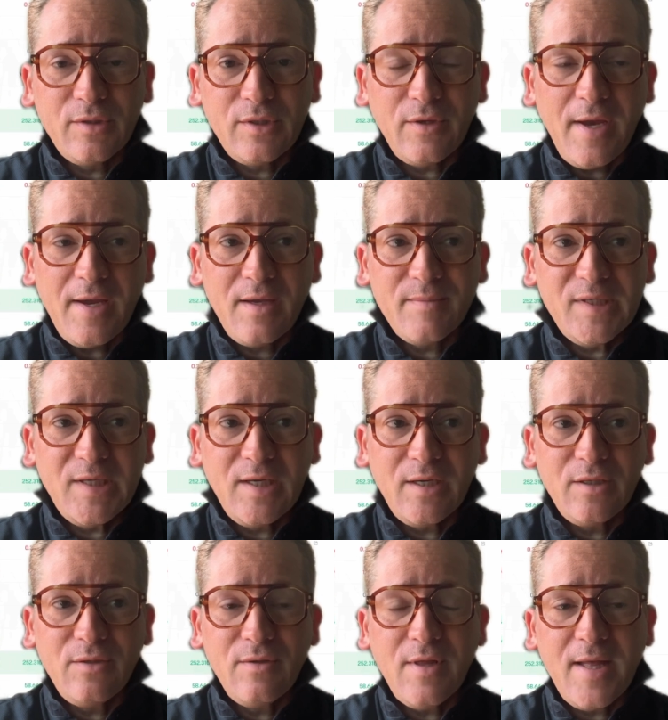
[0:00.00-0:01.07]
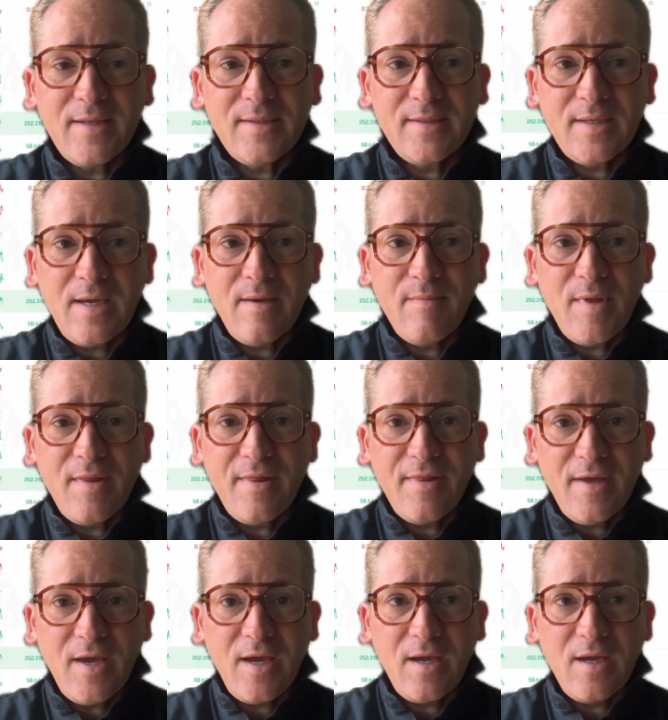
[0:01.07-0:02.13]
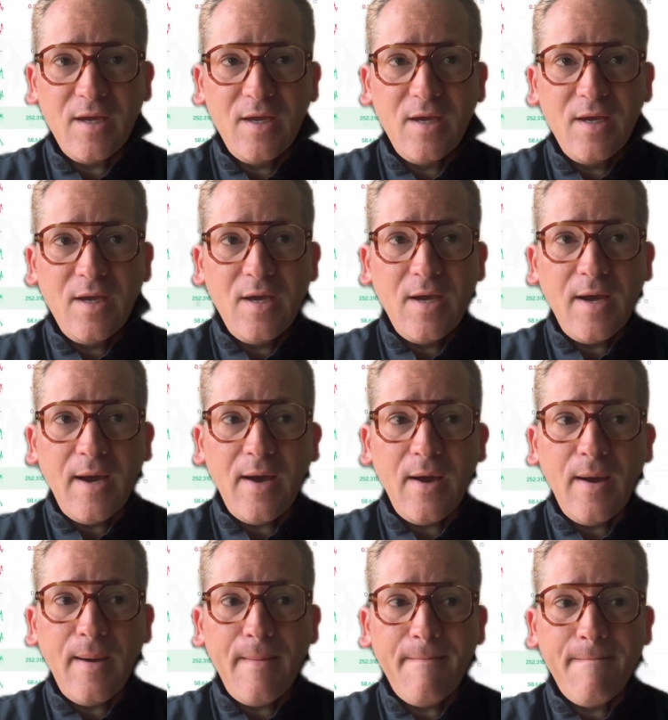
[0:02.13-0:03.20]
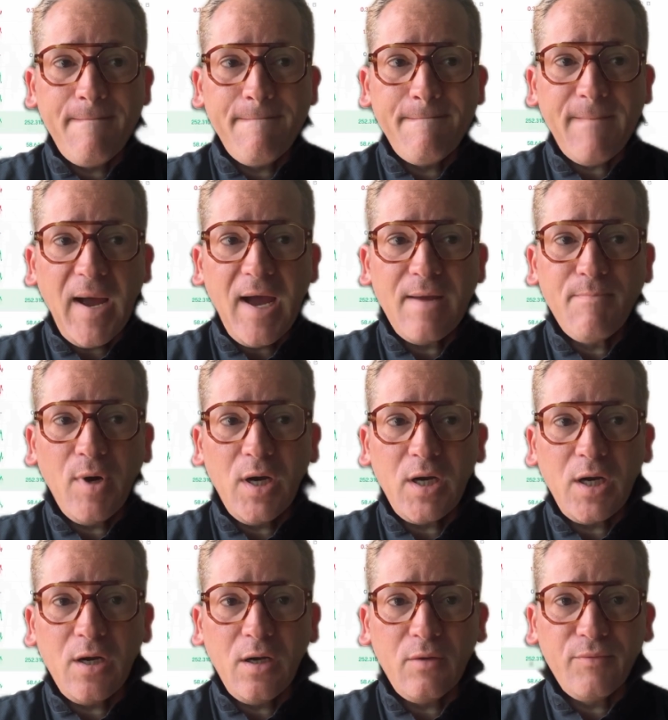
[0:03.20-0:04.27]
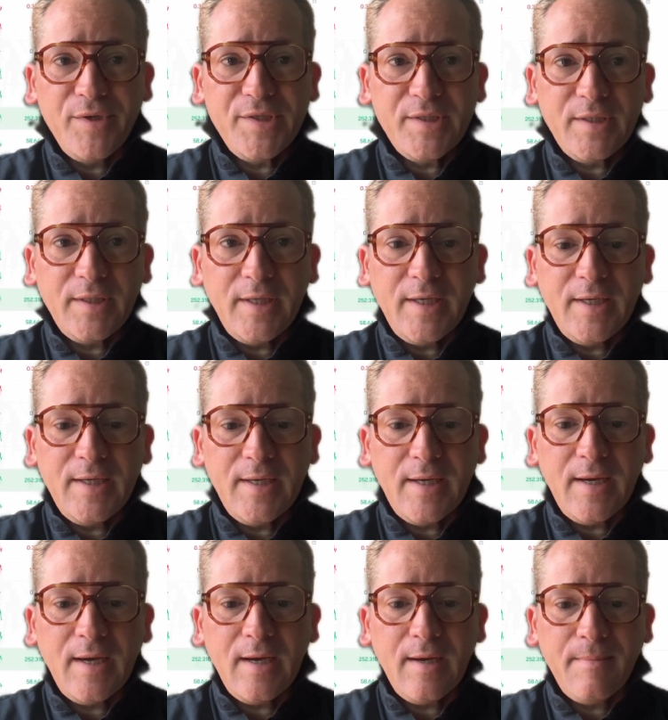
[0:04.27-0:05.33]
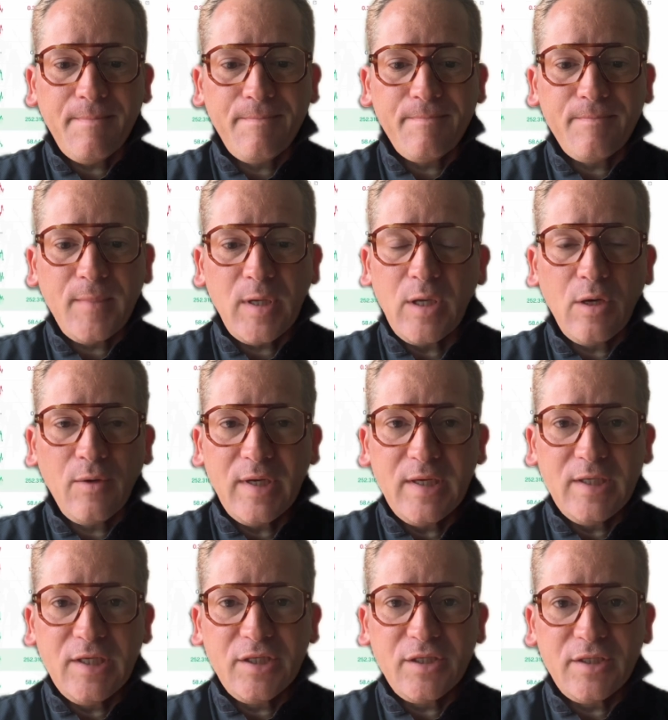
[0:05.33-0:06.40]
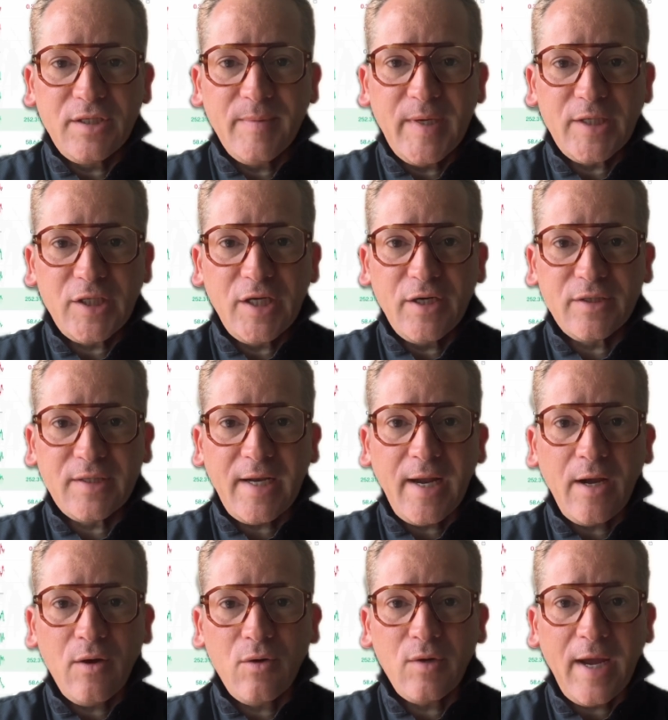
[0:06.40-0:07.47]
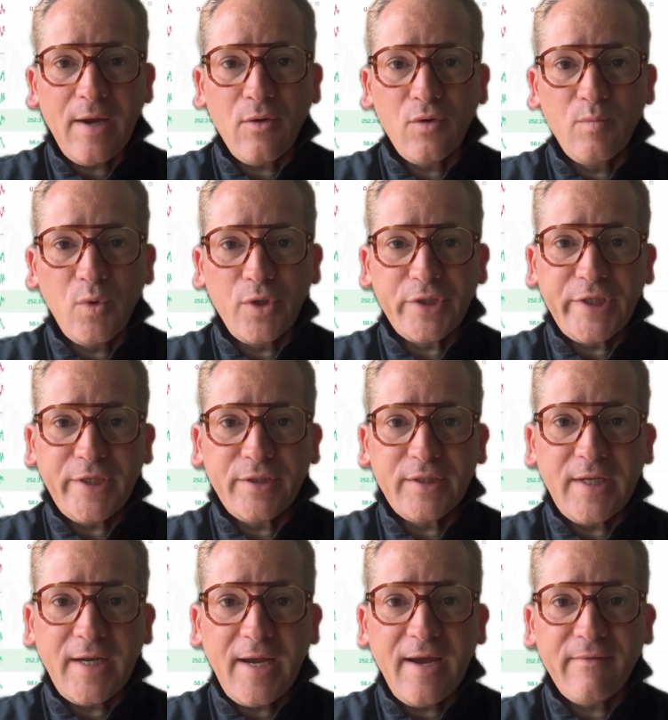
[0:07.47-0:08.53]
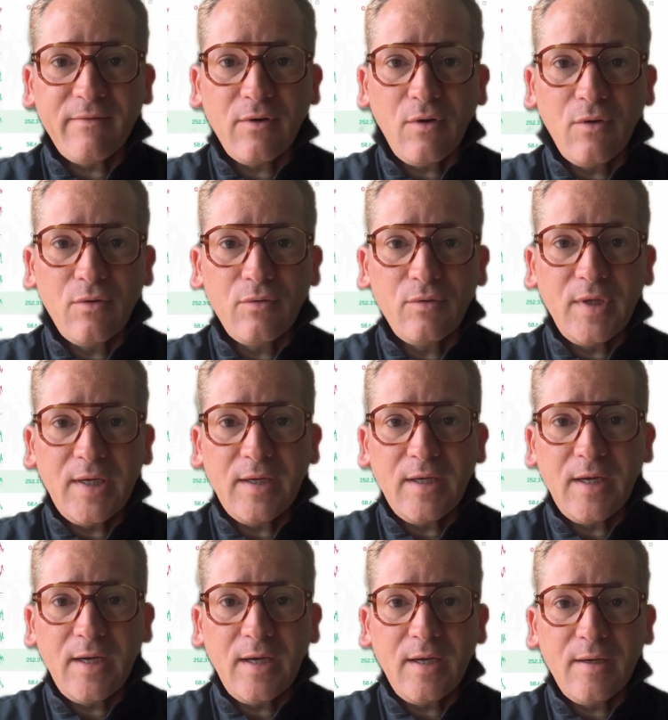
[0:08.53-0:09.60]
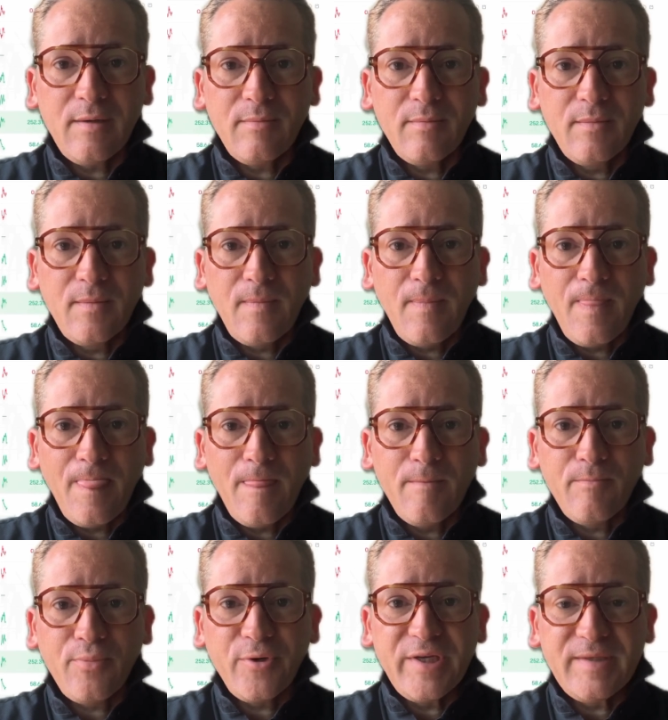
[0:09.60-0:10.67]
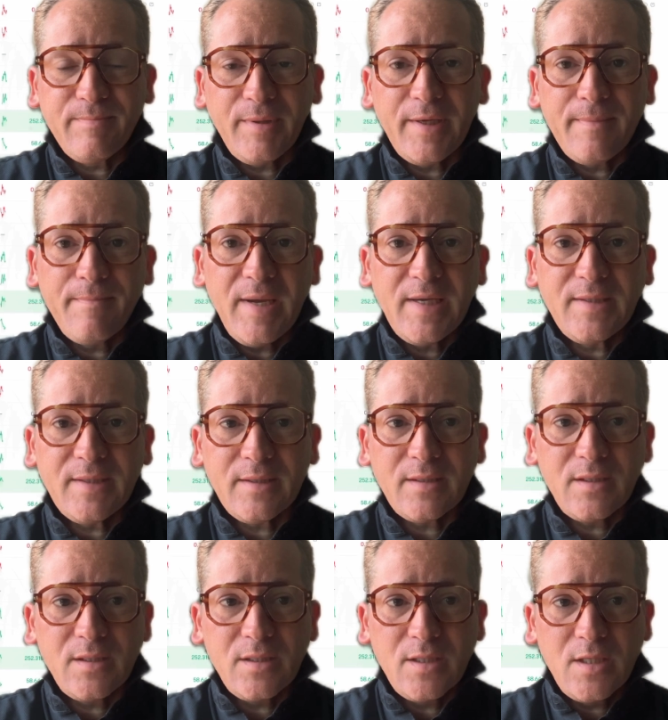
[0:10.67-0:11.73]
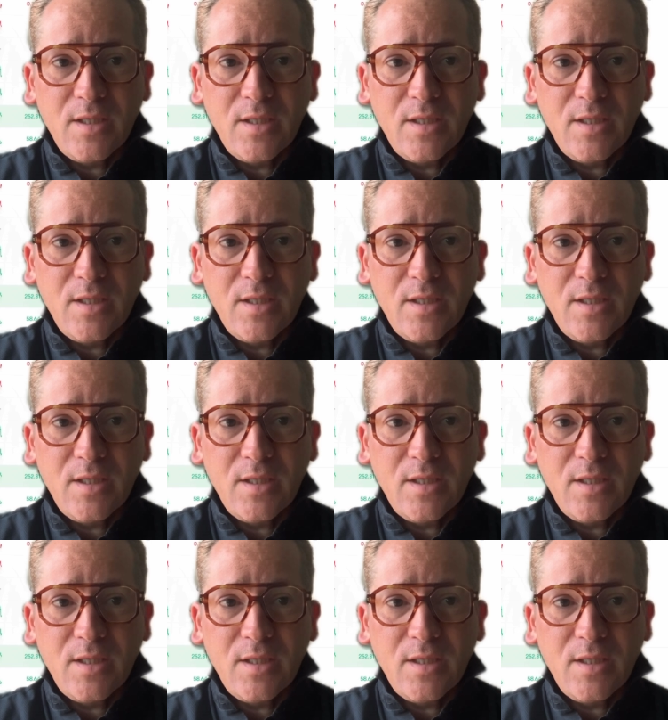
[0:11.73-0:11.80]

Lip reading: So AMC could do that same thing. I bought a call recently, you know, in addition to my shares that I own. I own more shares than I ever owned pre-split basis.